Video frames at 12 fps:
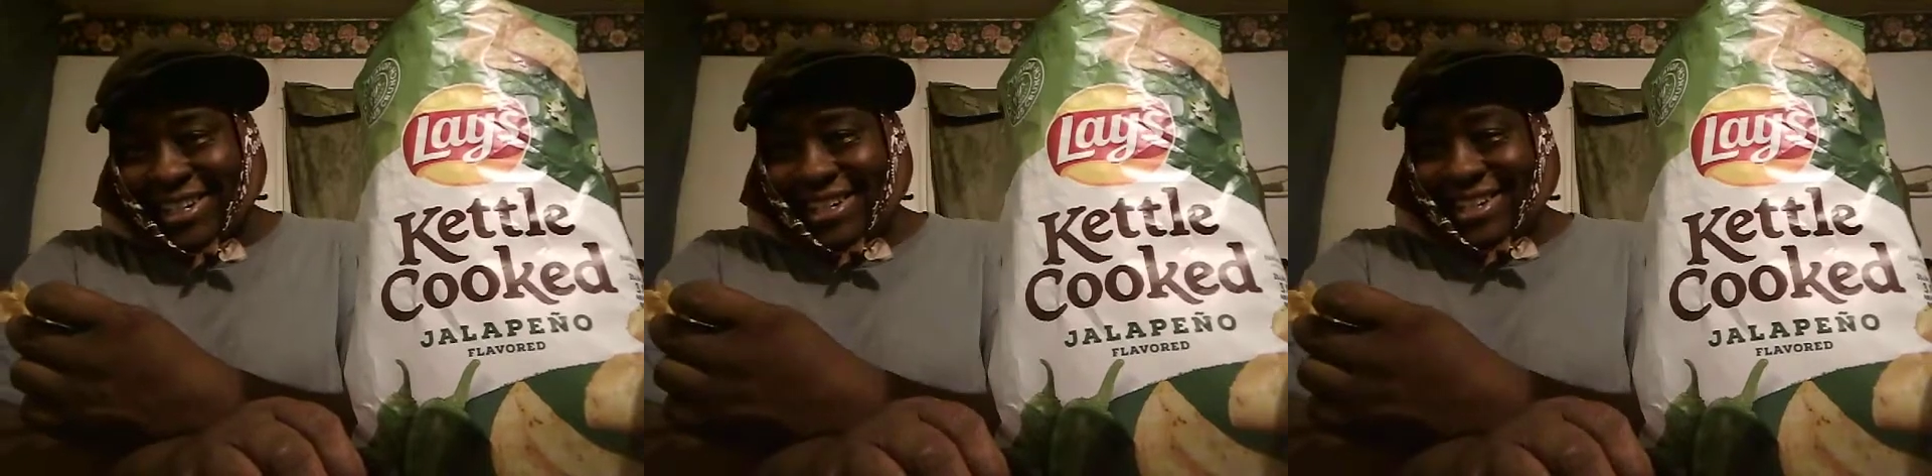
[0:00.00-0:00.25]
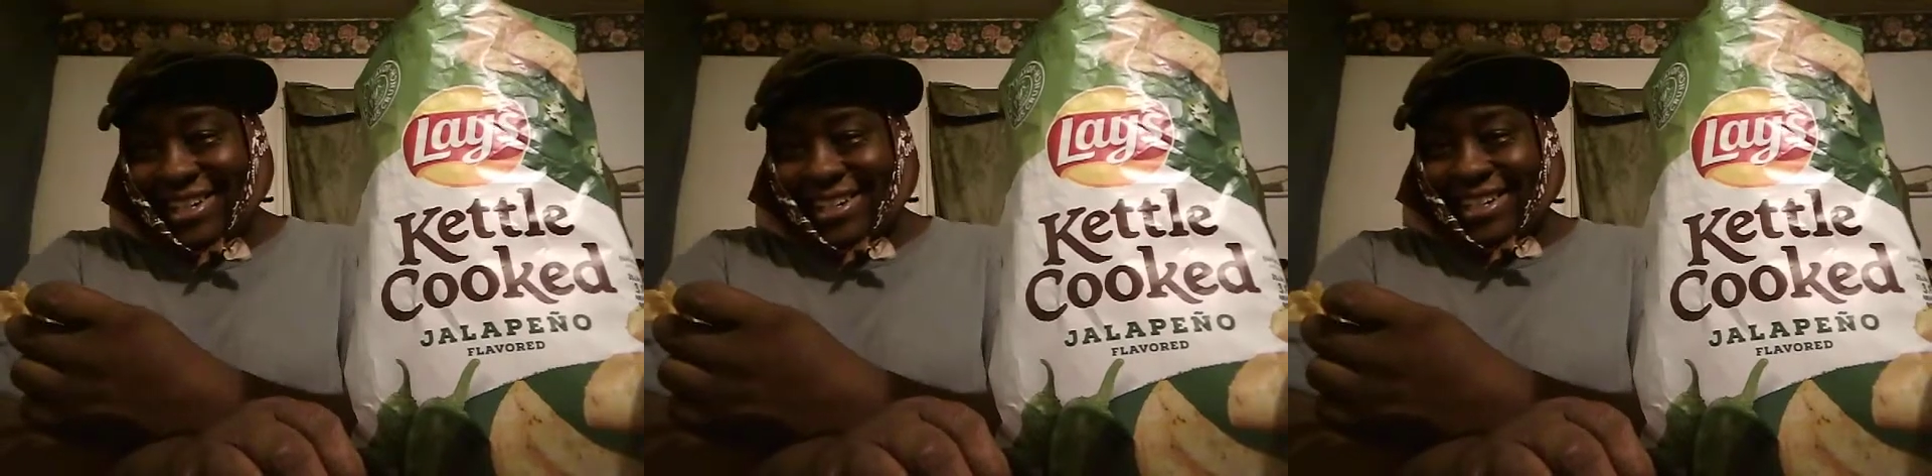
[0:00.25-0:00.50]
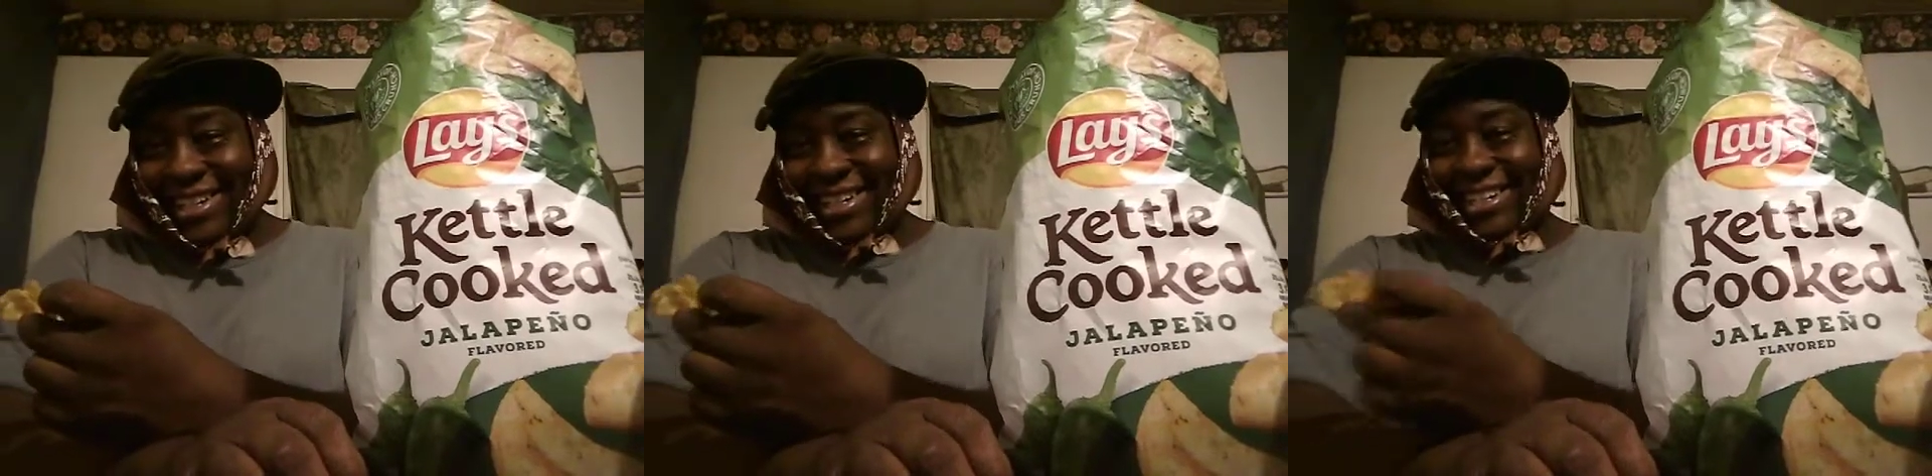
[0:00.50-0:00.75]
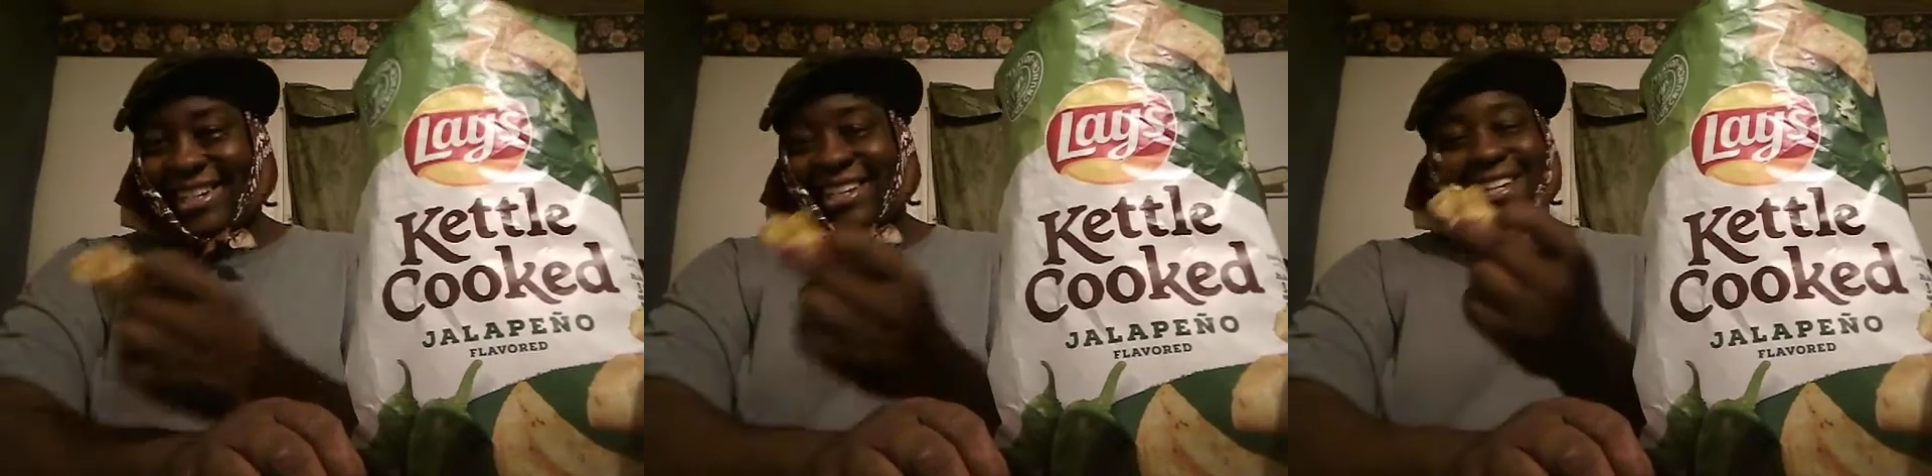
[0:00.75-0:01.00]

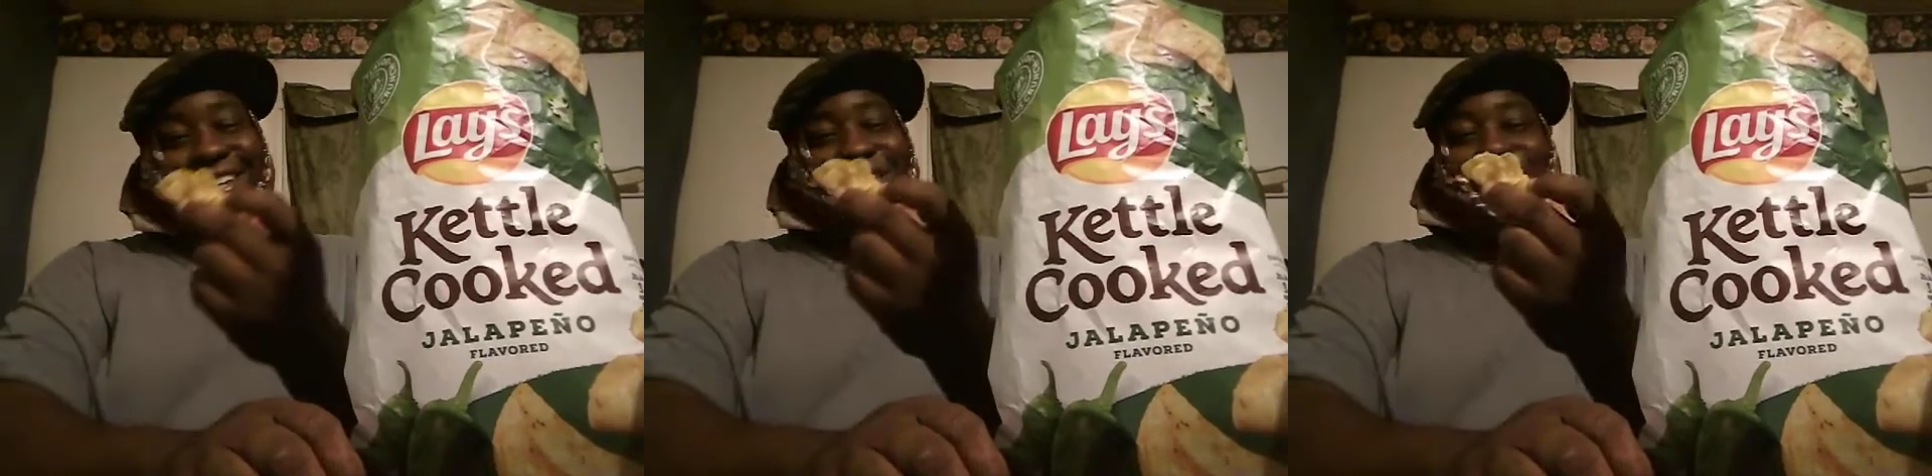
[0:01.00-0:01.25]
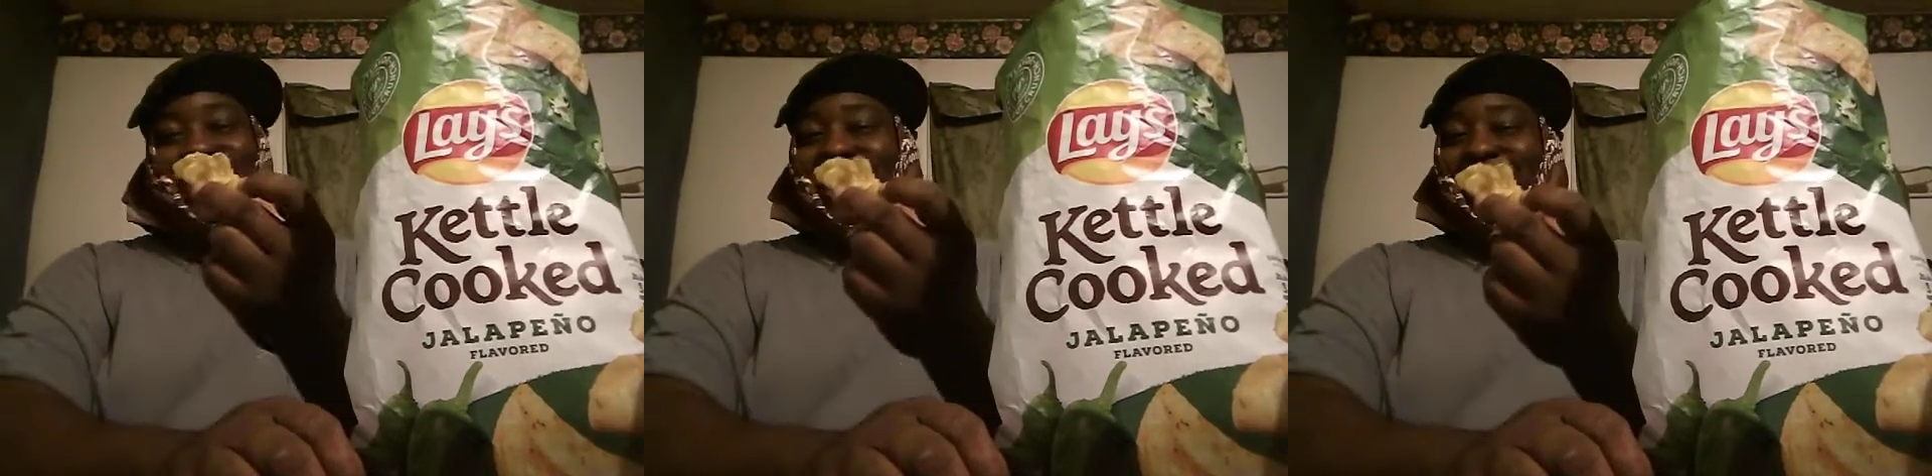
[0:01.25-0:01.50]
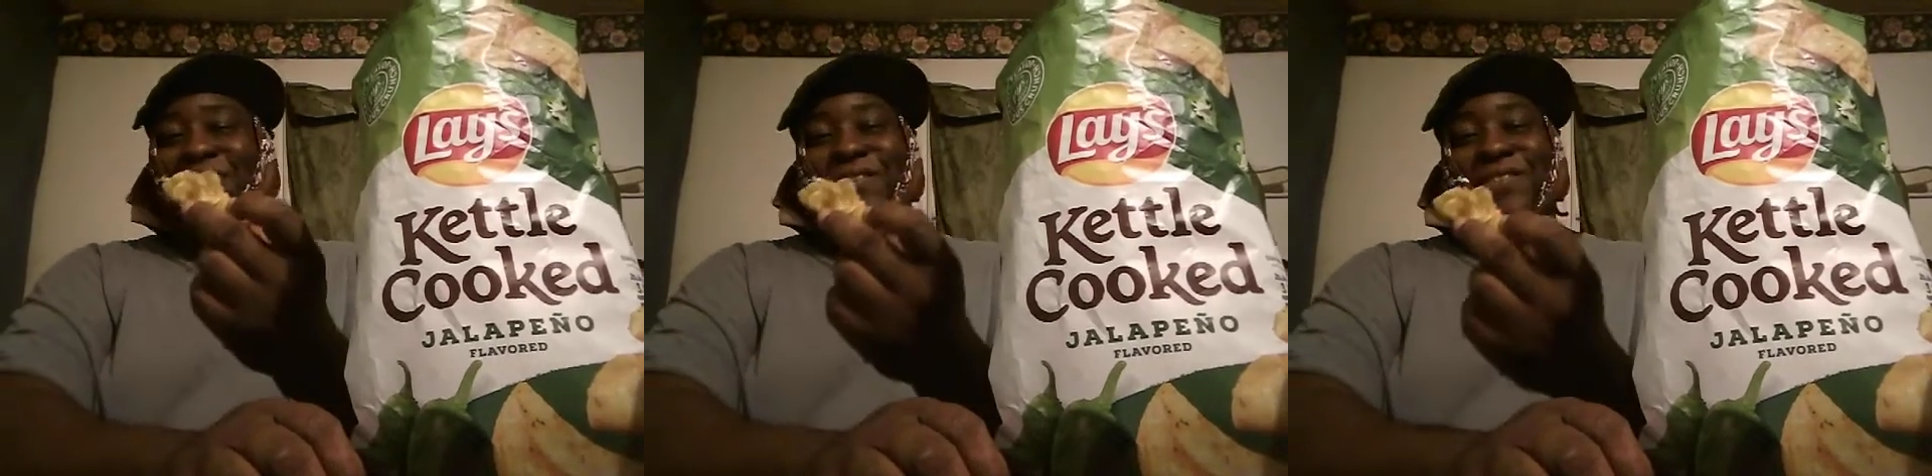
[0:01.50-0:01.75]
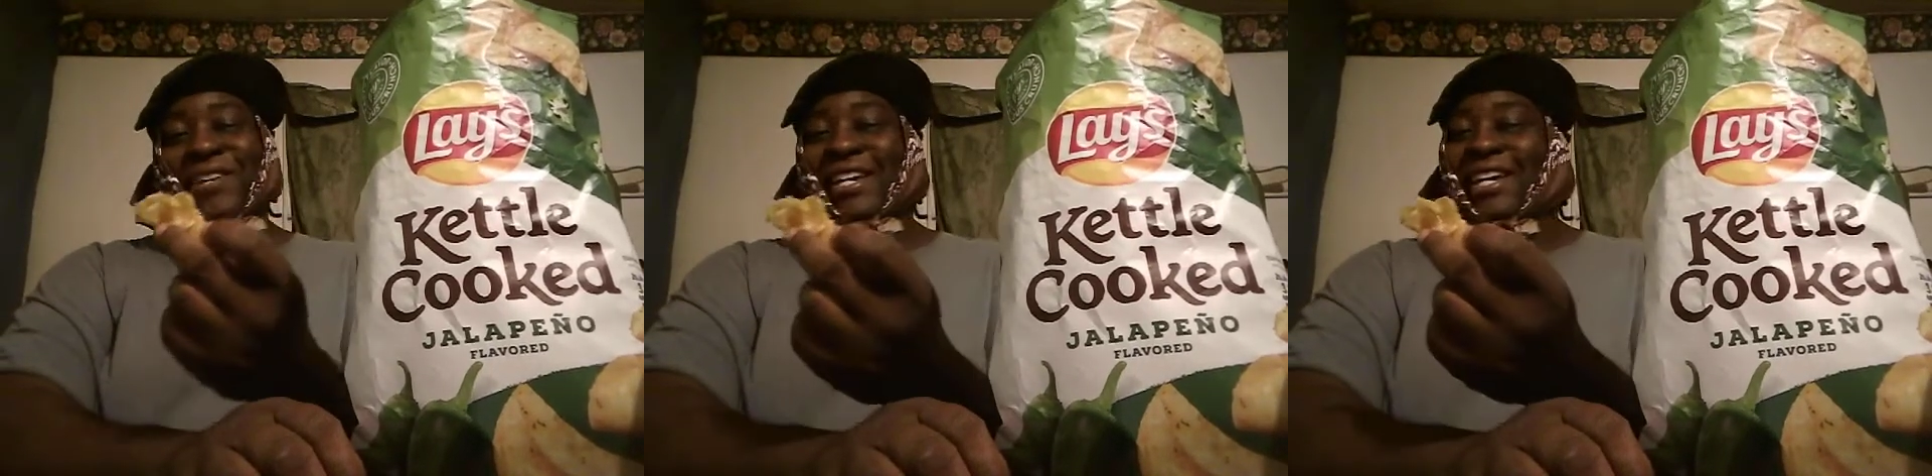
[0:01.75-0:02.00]
Here we
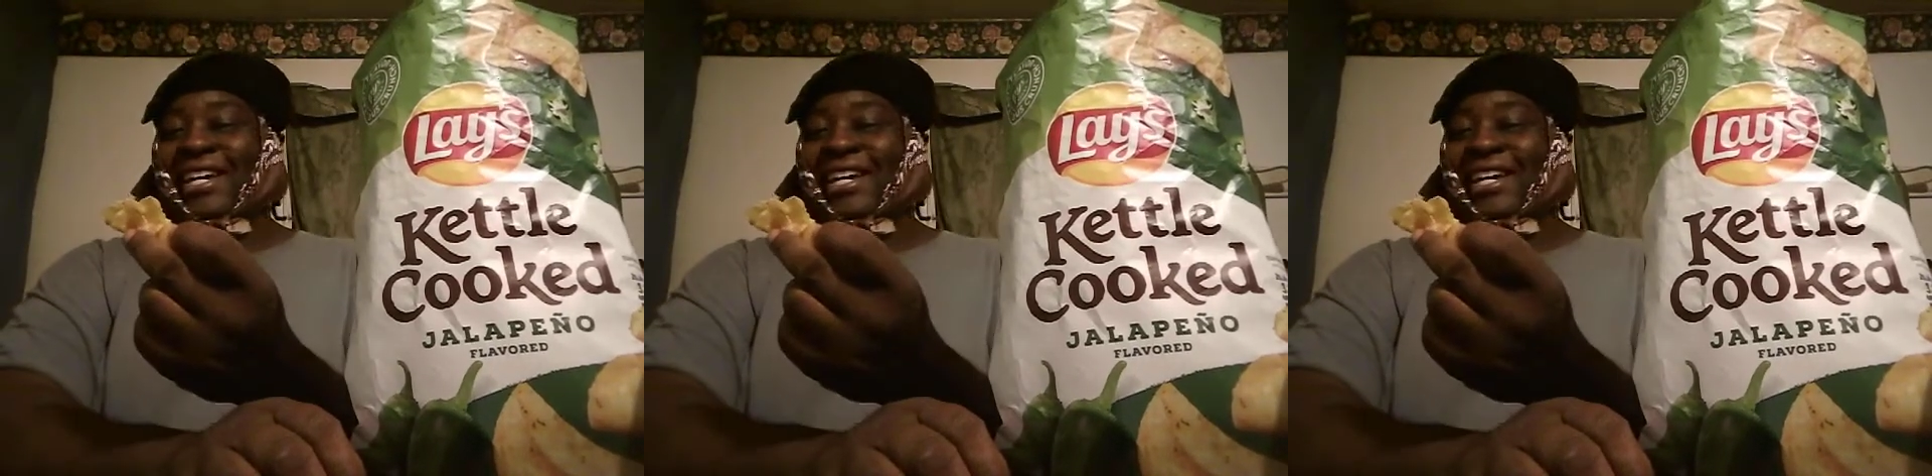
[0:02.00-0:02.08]
go.